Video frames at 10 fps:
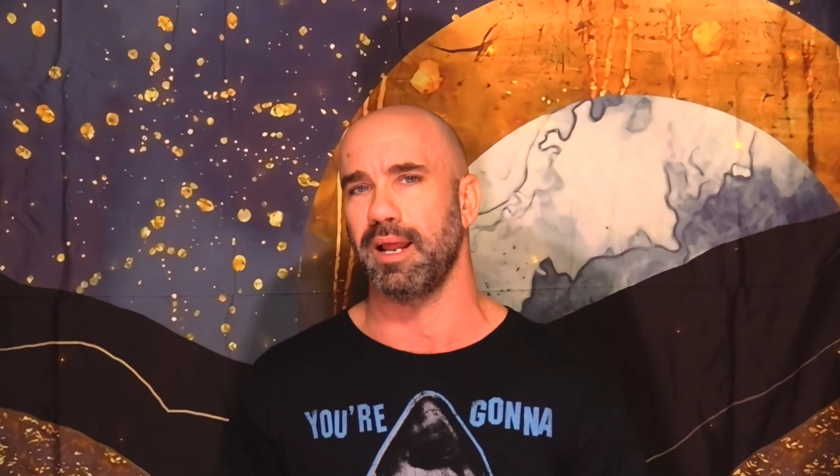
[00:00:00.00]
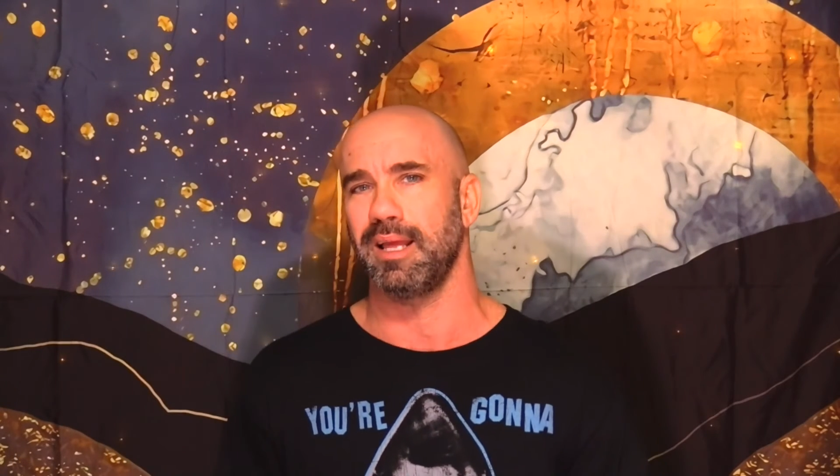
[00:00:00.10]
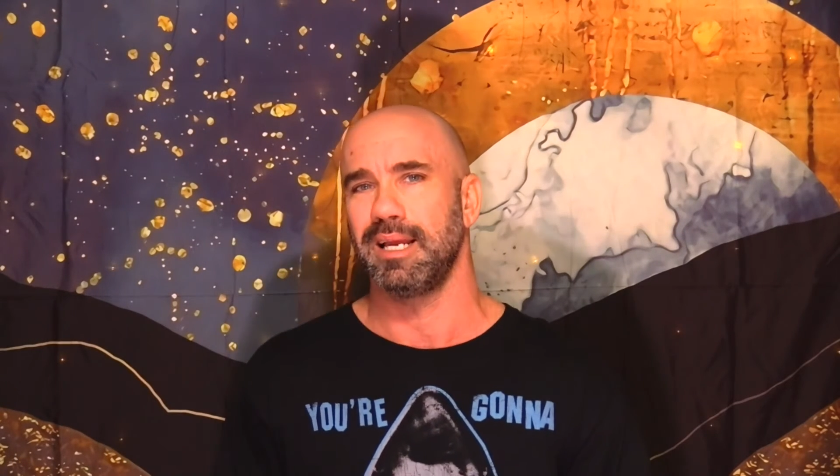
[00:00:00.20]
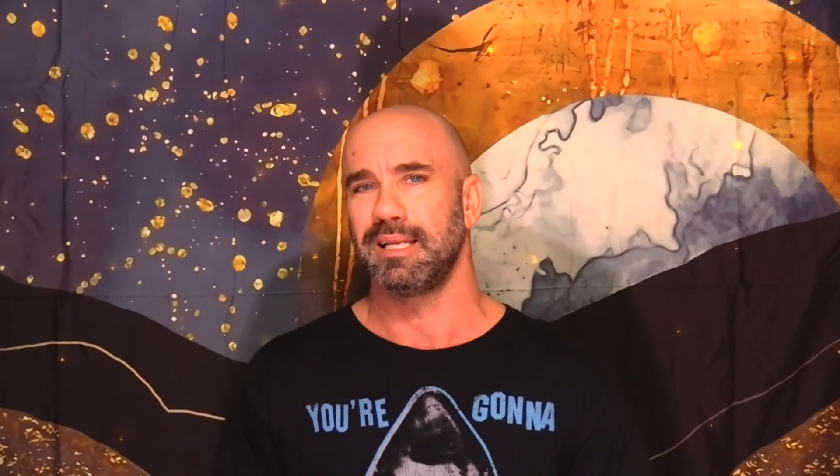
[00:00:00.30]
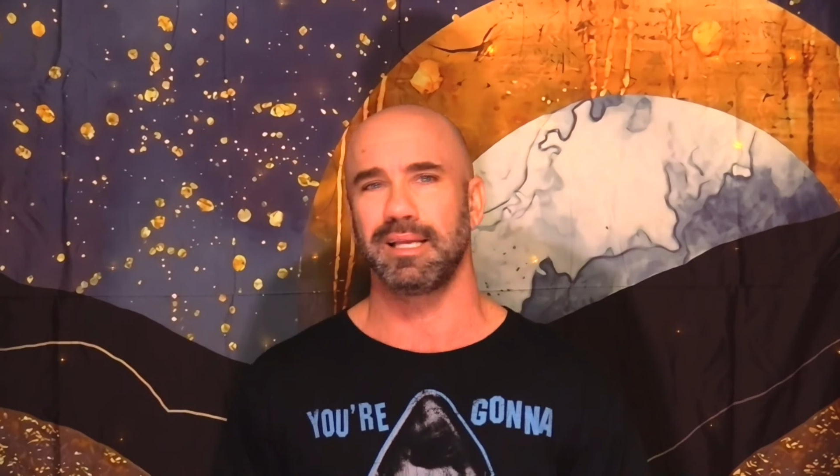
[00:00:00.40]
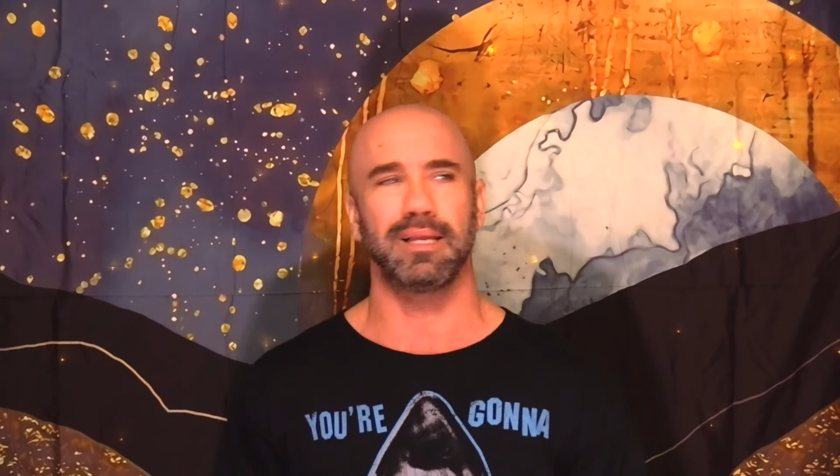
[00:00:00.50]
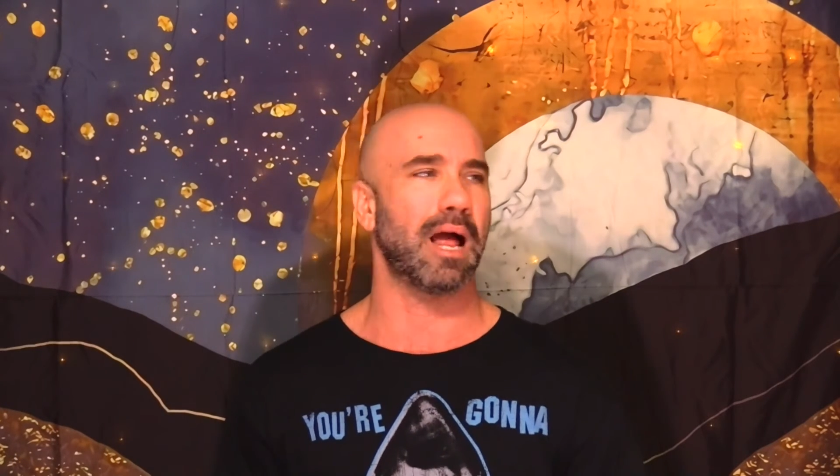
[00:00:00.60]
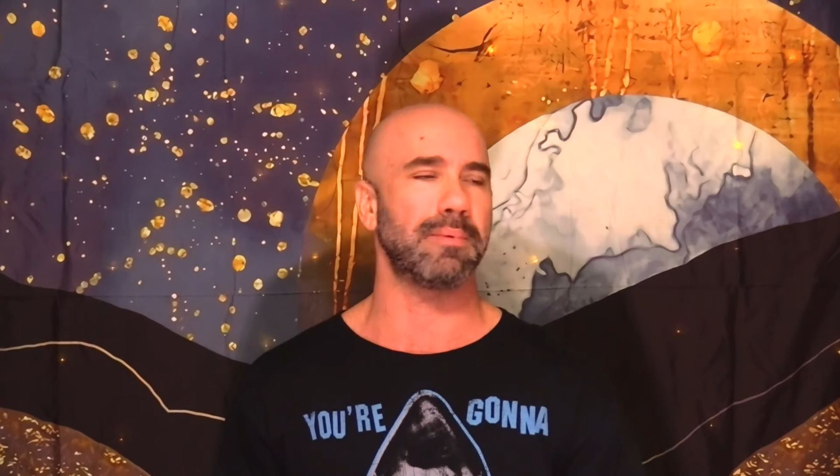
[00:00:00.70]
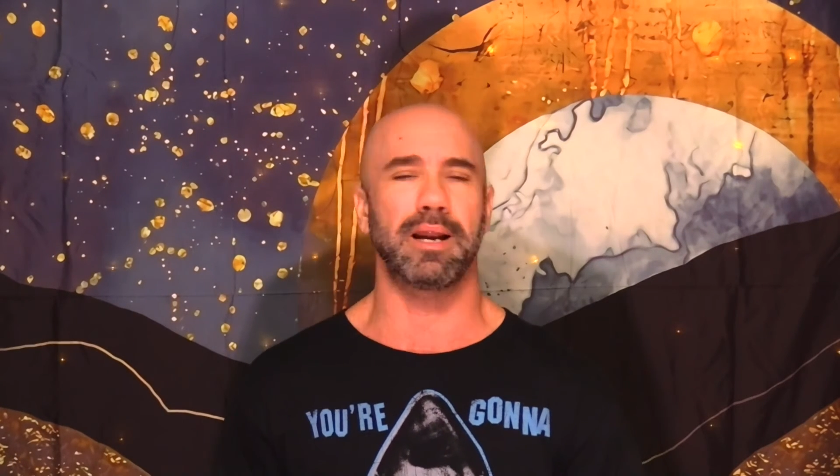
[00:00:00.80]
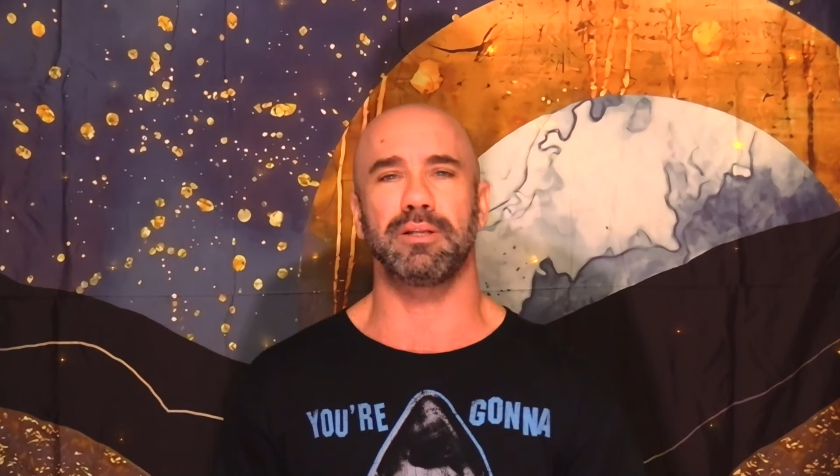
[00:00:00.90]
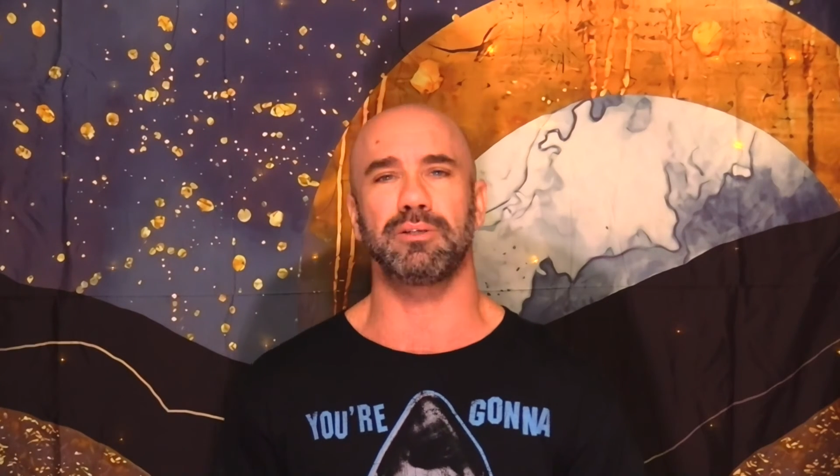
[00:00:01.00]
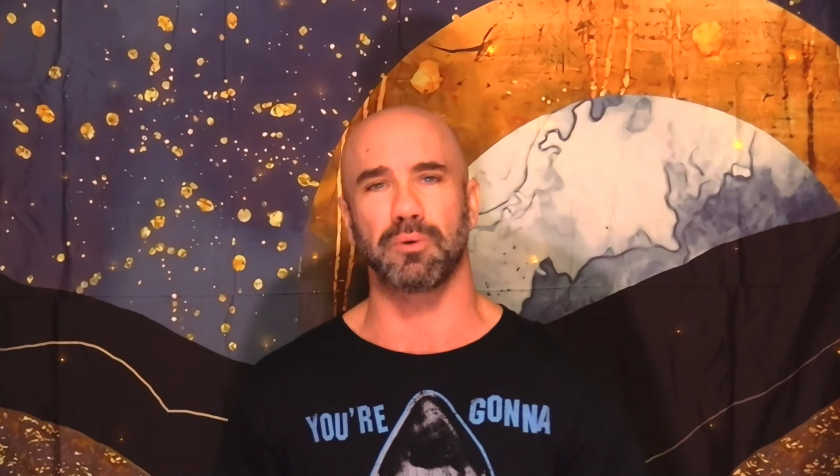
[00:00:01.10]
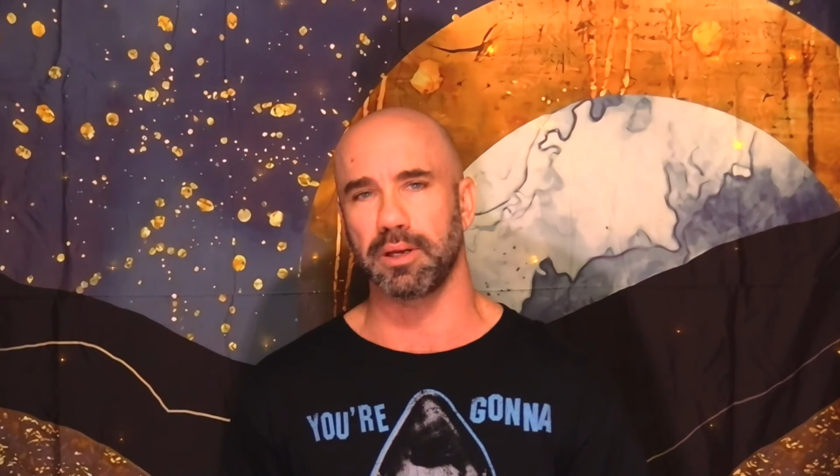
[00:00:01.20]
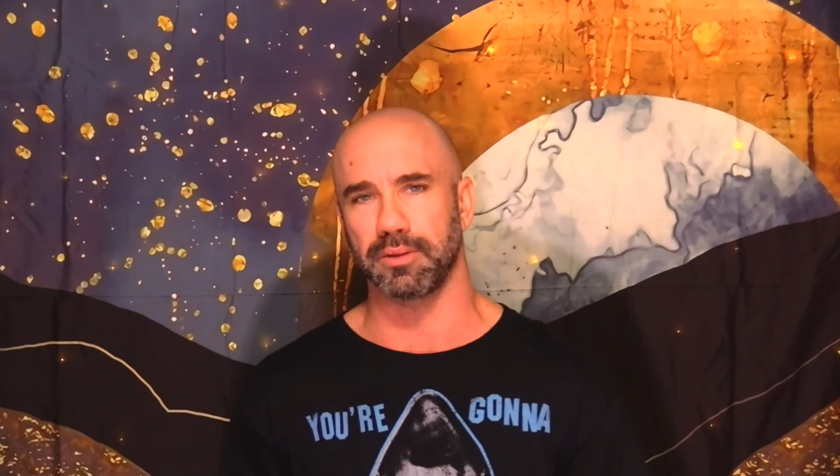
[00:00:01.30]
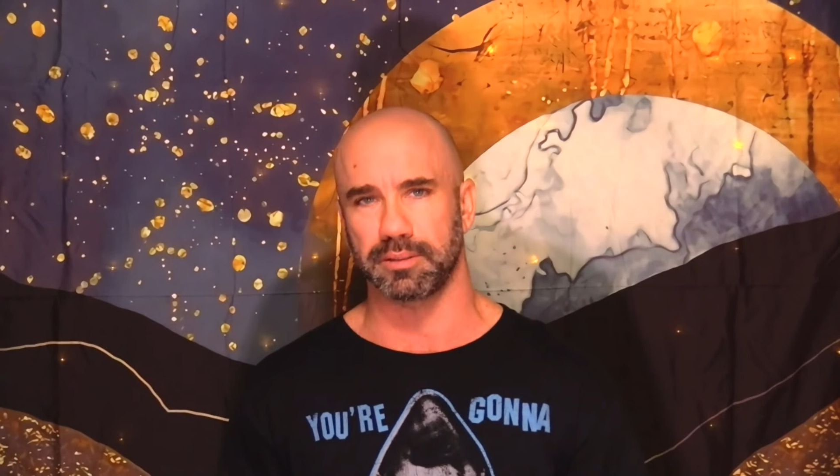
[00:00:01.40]
I I'm not
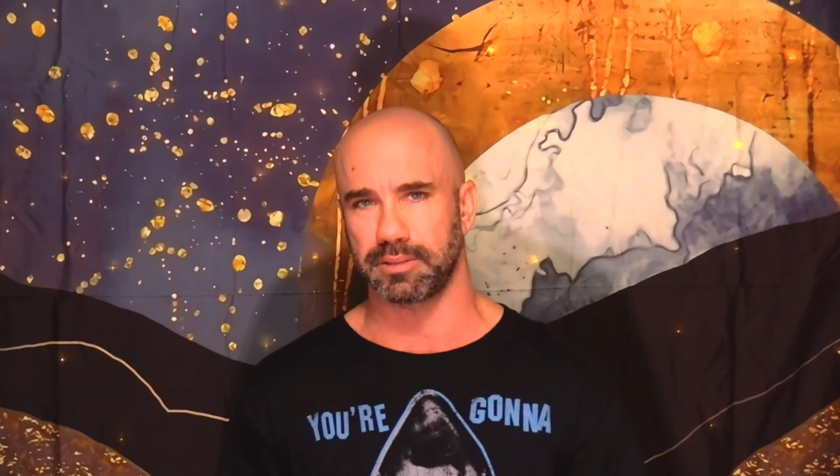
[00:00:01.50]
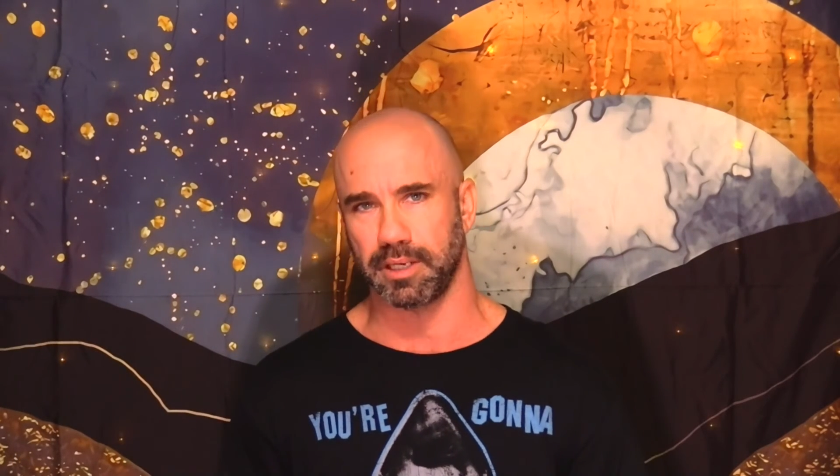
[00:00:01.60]
enjoying this